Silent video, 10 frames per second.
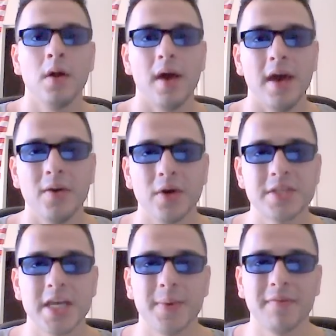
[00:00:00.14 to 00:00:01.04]
Hey,
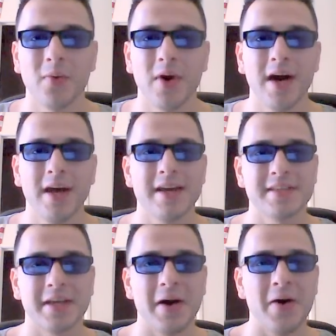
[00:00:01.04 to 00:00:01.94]
what's up everyone? How's
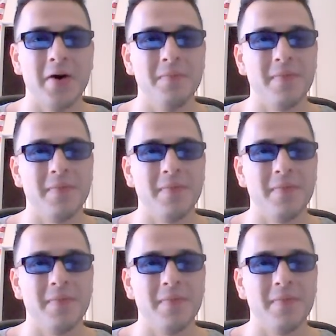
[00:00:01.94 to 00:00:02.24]
it going?